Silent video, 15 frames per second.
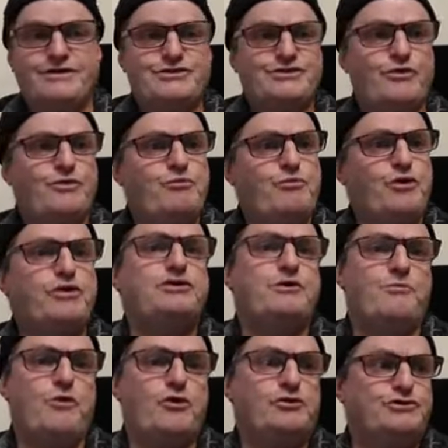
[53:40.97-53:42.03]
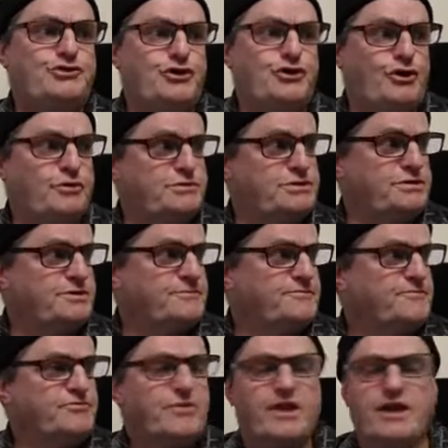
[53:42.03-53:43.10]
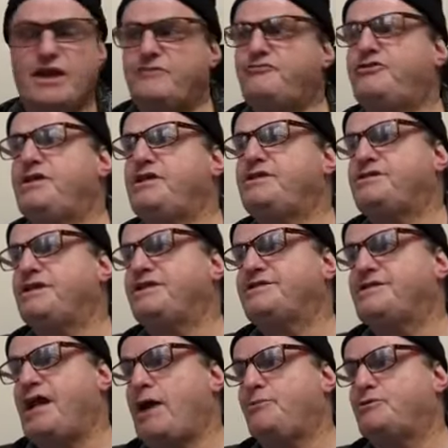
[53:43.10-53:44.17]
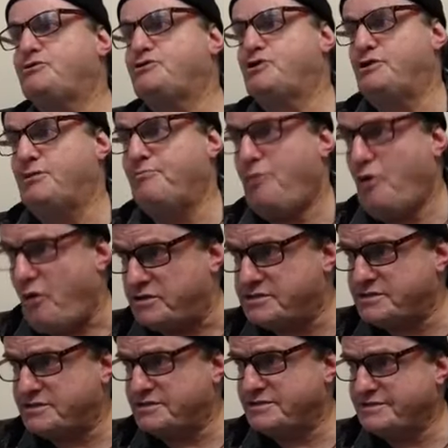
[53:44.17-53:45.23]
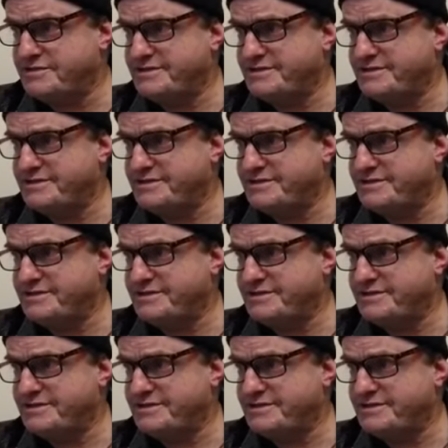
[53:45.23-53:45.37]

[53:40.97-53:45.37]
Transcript: So we put into modern terms, if these things happen to the boss,